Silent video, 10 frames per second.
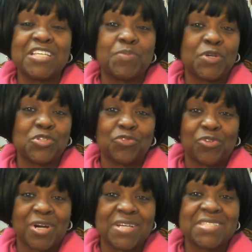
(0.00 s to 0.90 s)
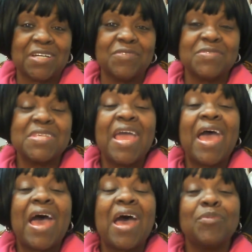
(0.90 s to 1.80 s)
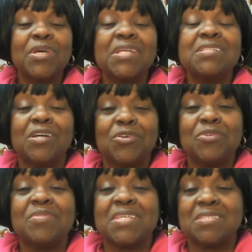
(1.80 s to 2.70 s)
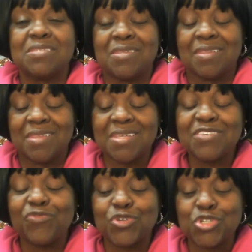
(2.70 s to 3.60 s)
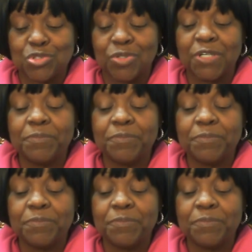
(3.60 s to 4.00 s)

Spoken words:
special for ourselves. I'm going to tell you this for sure.